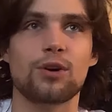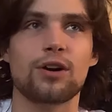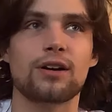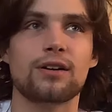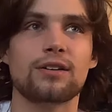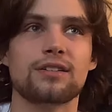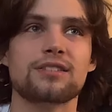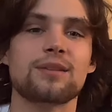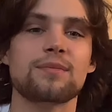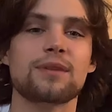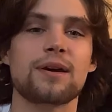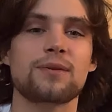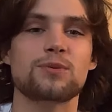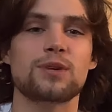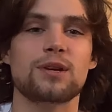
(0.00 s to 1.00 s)
Well,
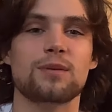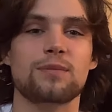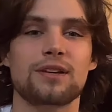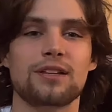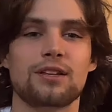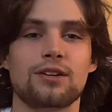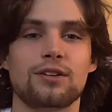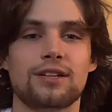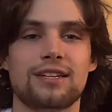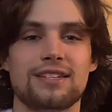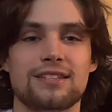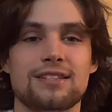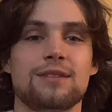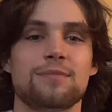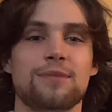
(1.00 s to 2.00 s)
sometimes we can be a little
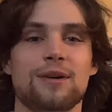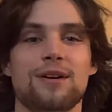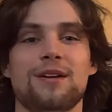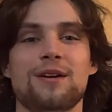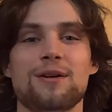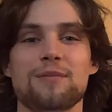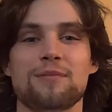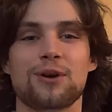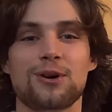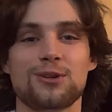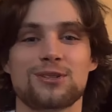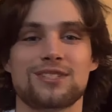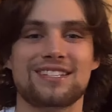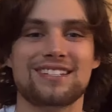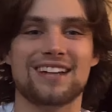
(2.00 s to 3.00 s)
lazy, but
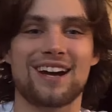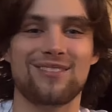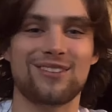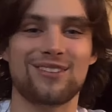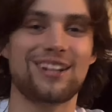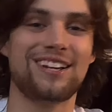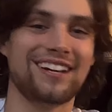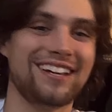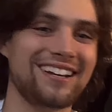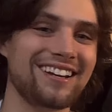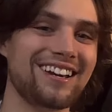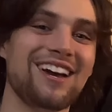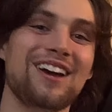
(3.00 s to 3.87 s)
most of the time we're good.